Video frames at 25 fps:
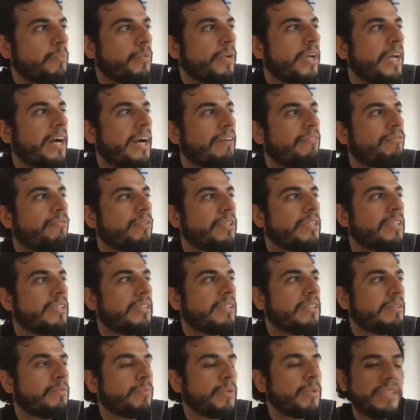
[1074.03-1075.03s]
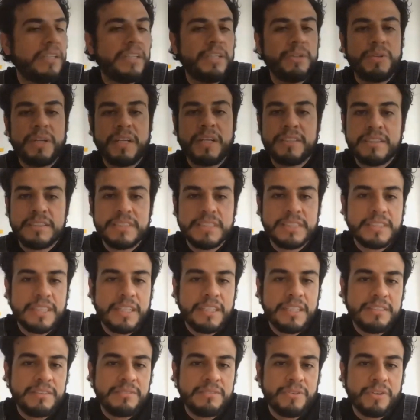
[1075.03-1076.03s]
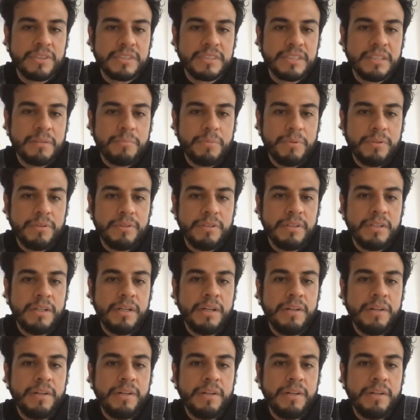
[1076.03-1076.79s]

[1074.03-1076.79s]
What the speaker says: we have with the United States, for example,